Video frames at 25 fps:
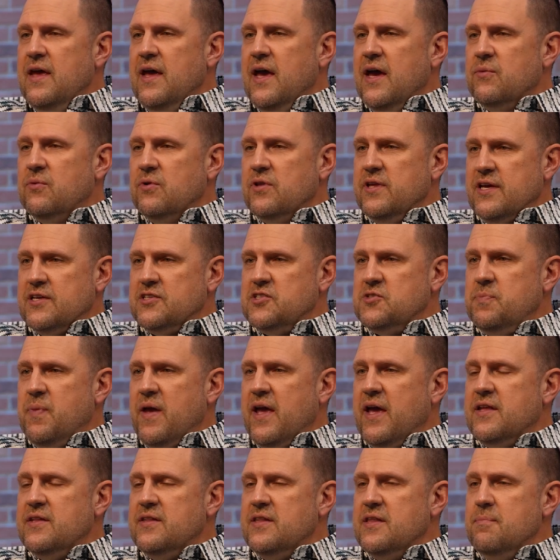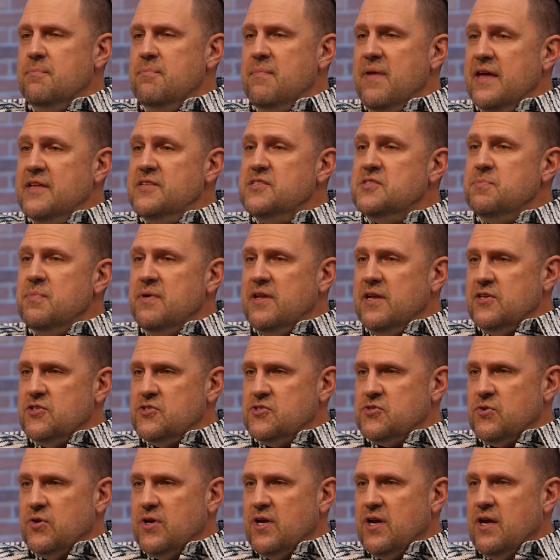and really expand the men's
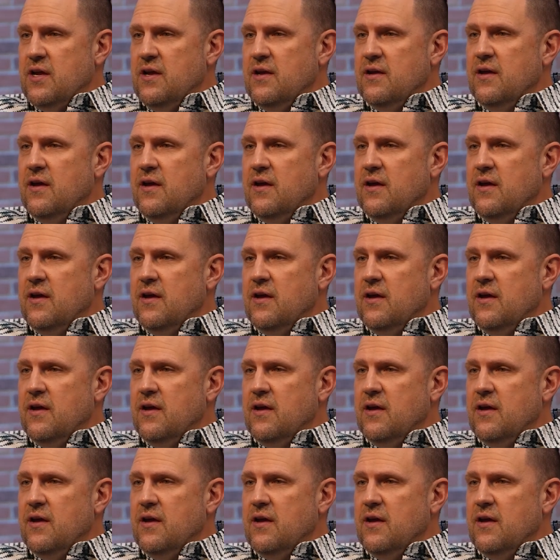ministry